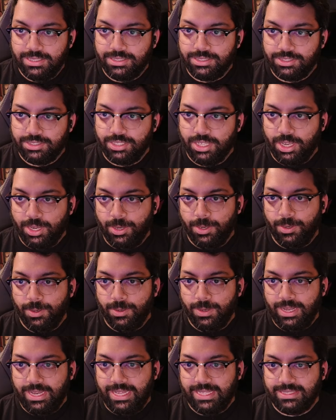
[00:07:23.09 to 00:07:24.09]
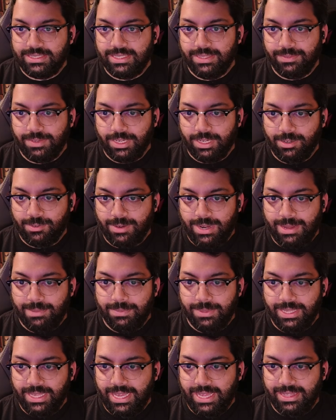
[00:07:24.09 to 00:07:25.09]
So let's see if I can grab
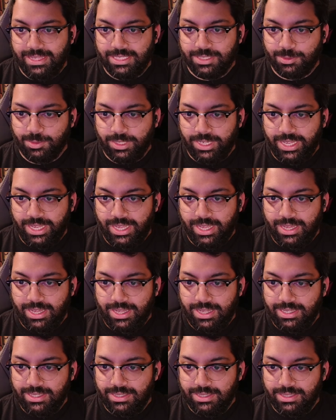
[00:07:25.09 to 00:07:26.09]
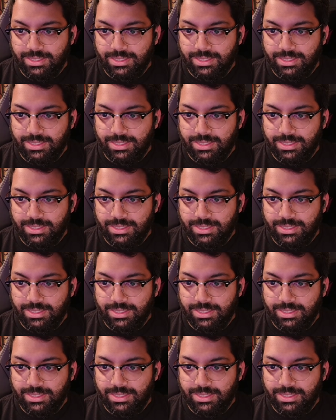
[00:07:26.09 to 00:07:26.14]
this one here.